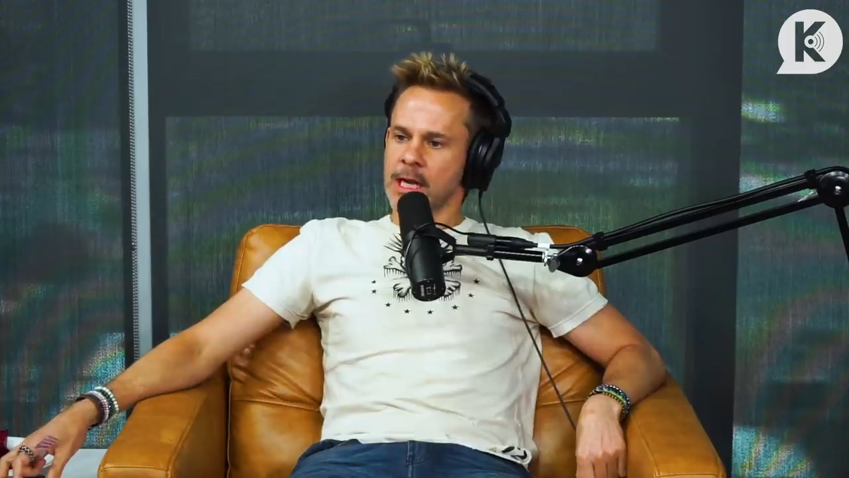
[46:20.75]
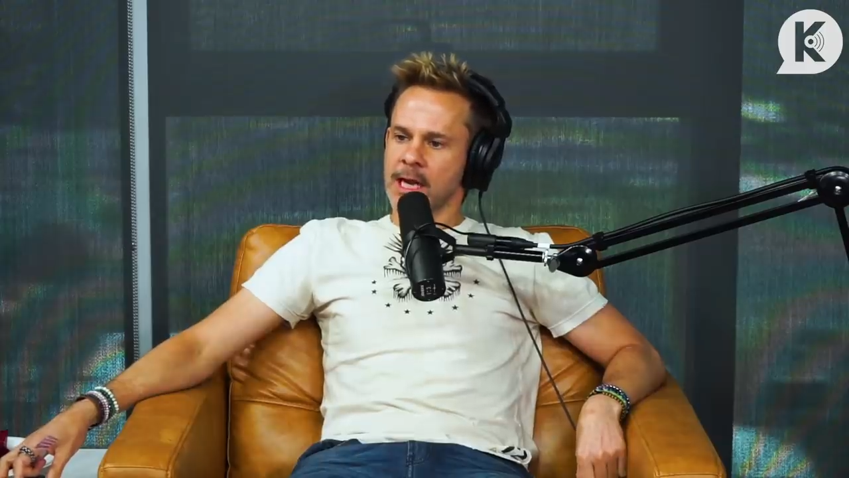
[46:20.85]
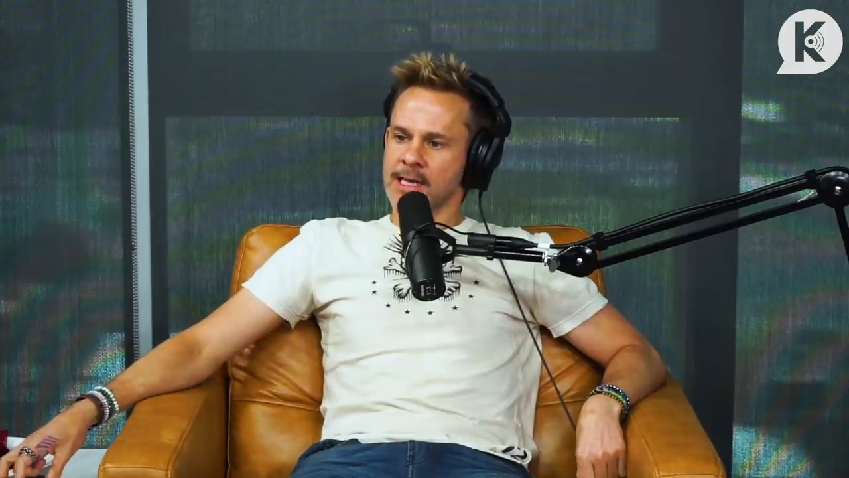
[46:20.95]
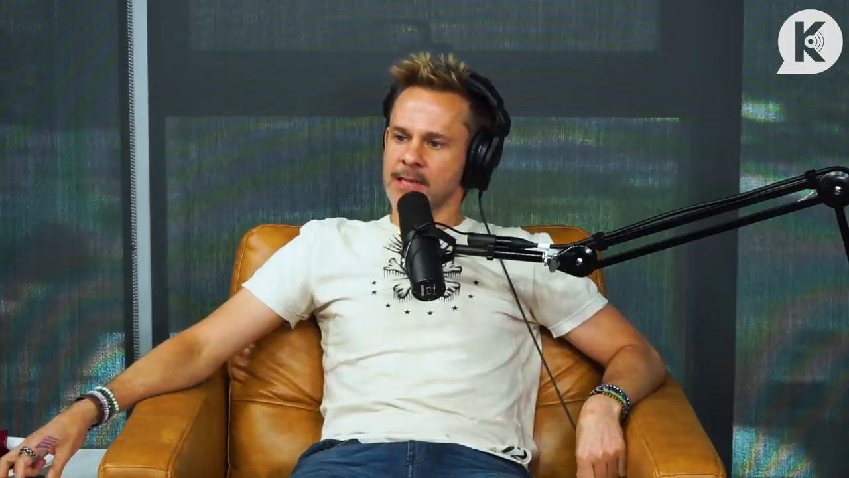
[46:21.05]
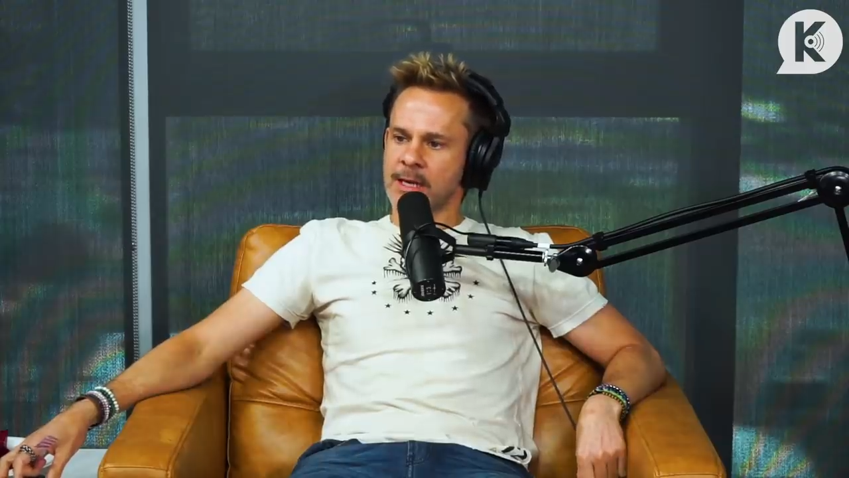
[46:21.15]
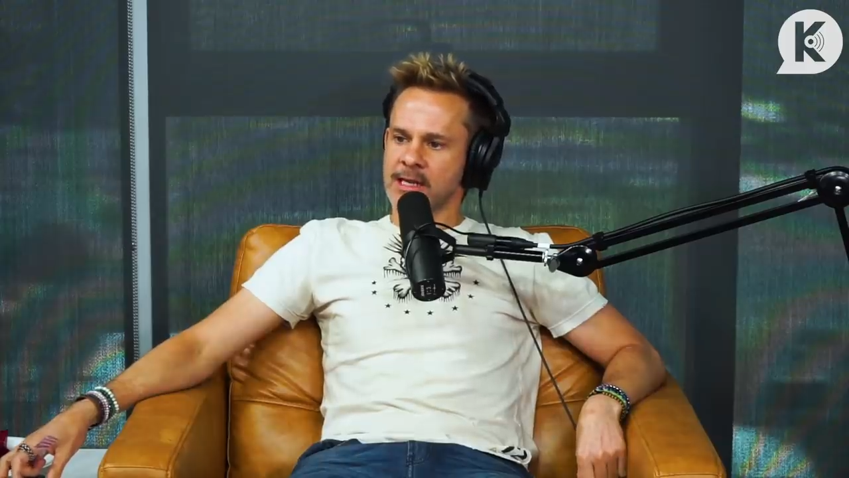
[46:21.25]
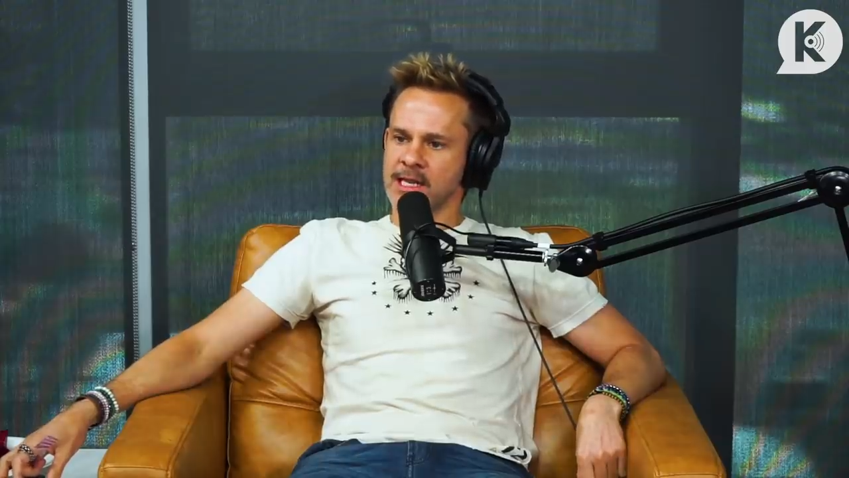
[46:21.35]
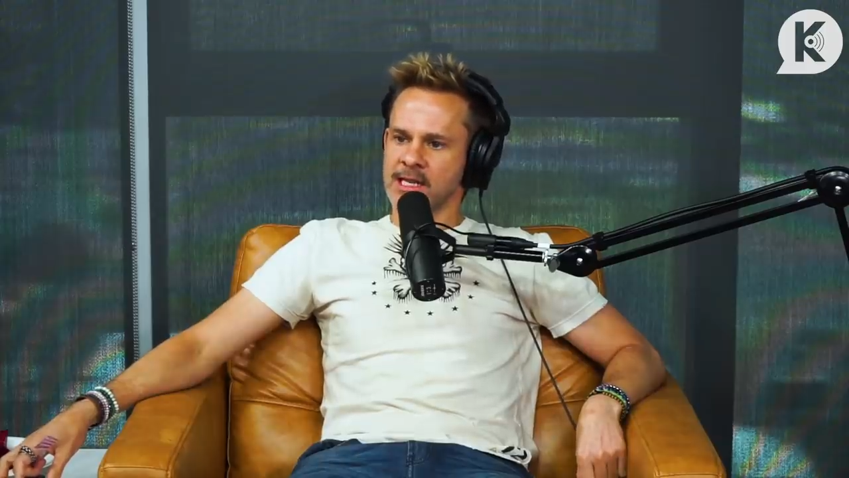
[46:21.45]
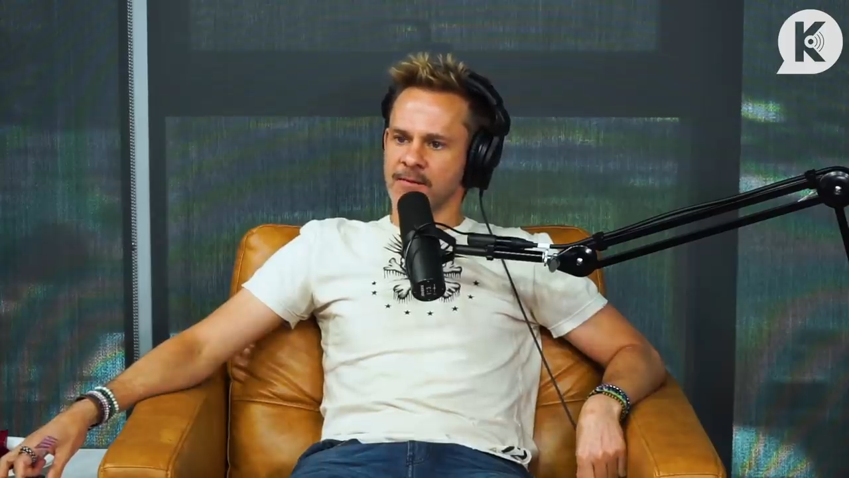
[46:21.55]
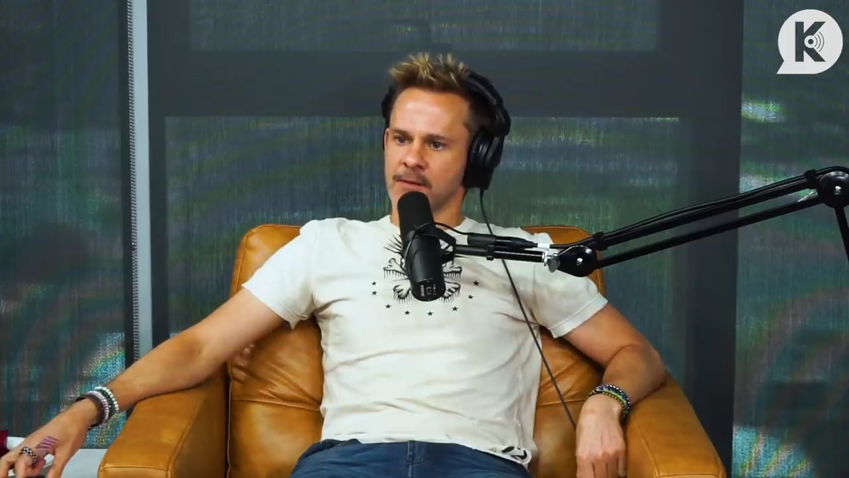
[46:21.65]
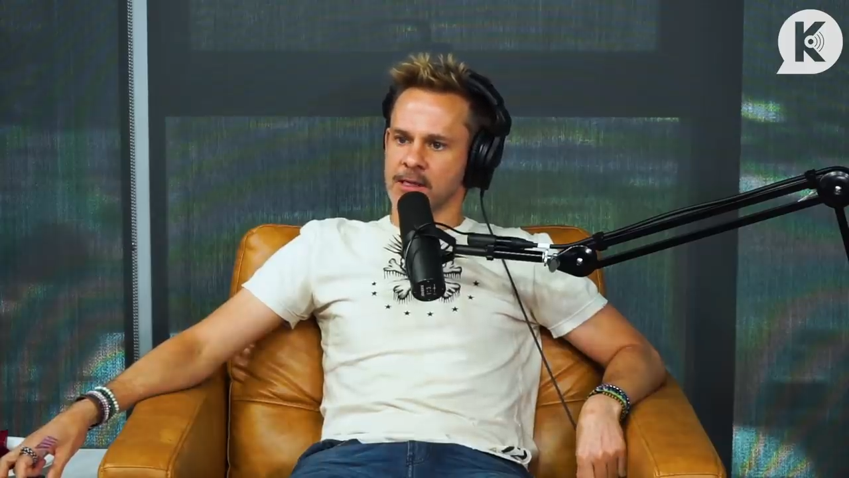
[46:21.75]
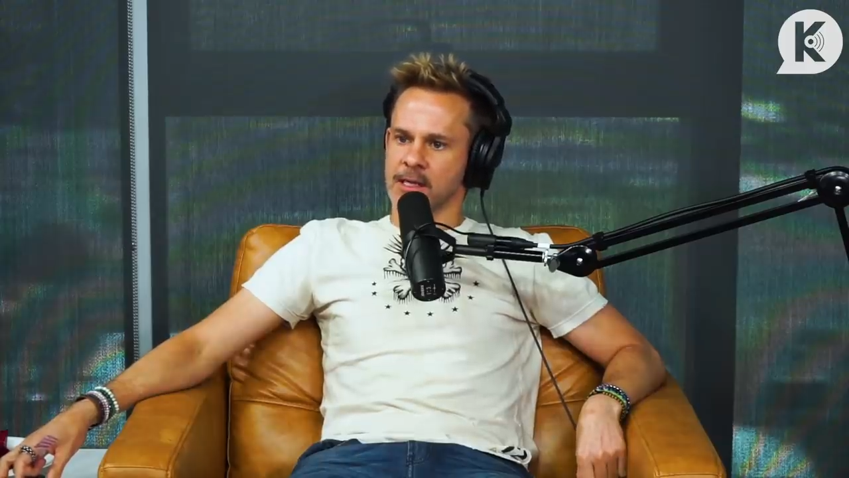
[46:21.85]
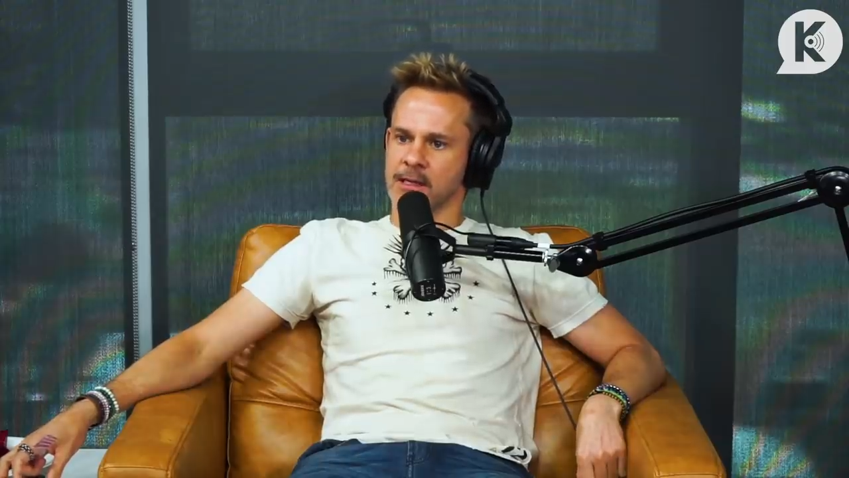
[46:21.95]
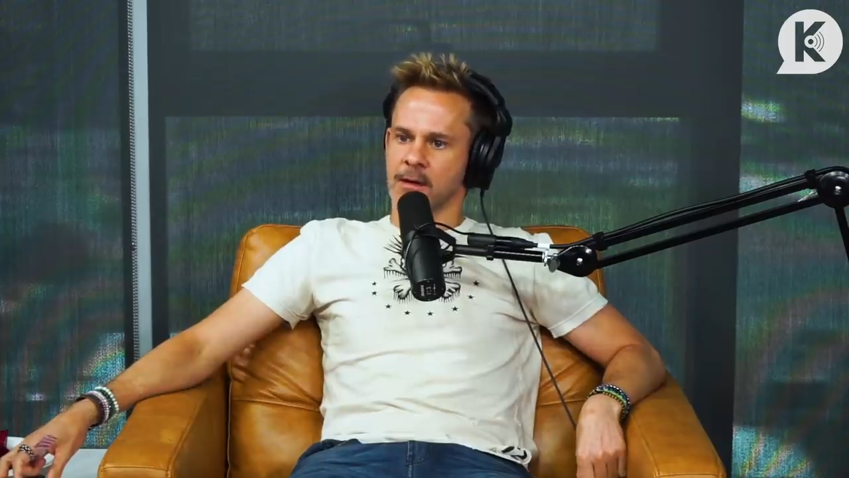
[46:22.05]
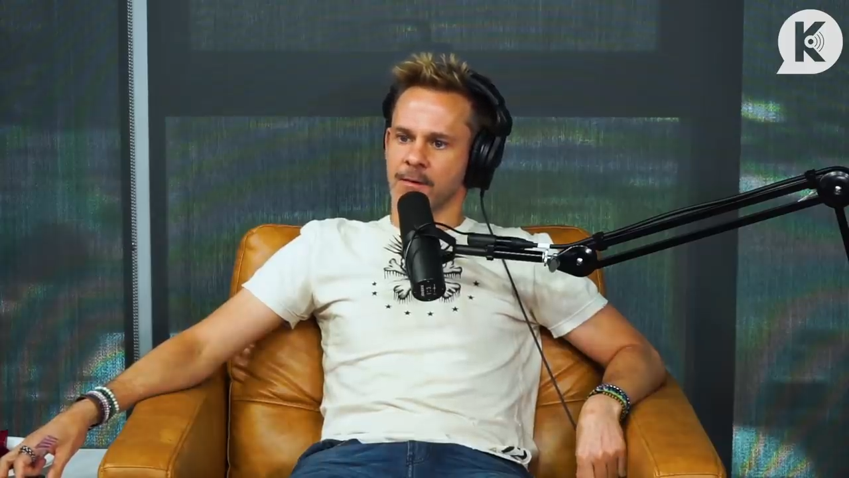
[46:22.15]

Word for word: exhibit key differences.